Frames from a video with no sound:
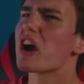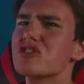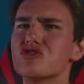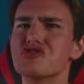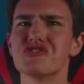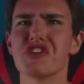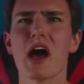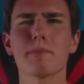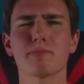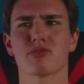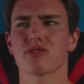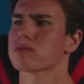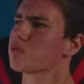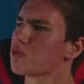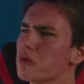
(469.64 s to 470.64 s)
Nice
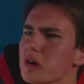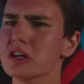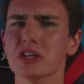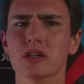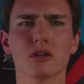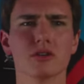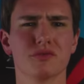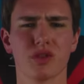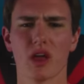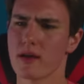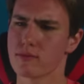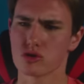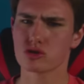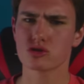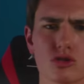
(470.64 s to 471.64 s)
depth, really good
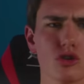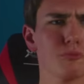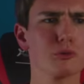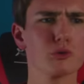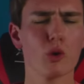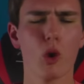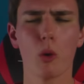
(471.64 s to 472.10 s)
flavor, super